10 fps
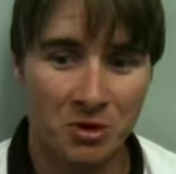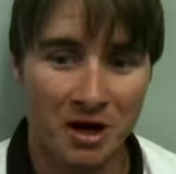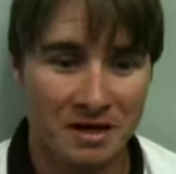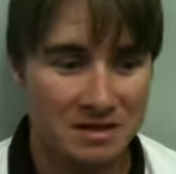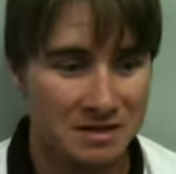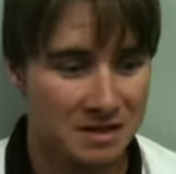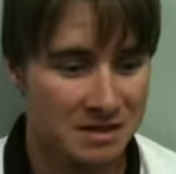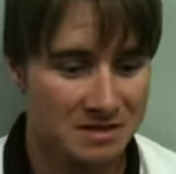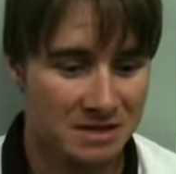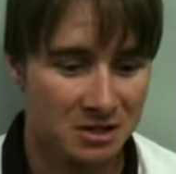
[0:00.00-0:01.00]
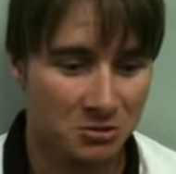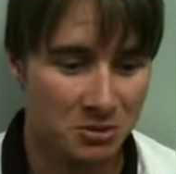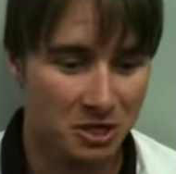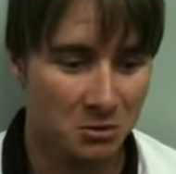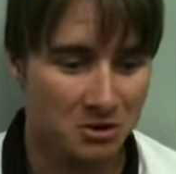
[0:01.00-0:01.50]
everybody is going to
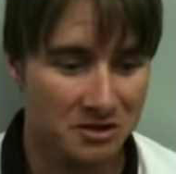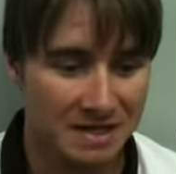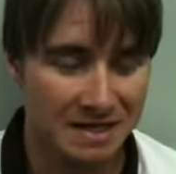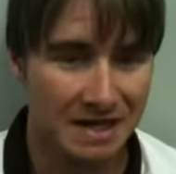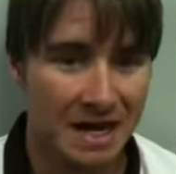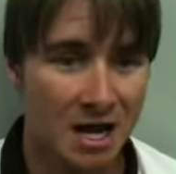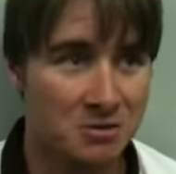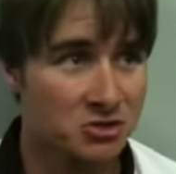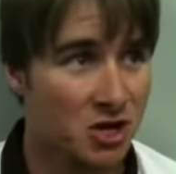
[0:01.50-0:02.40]
be able to hit gaps,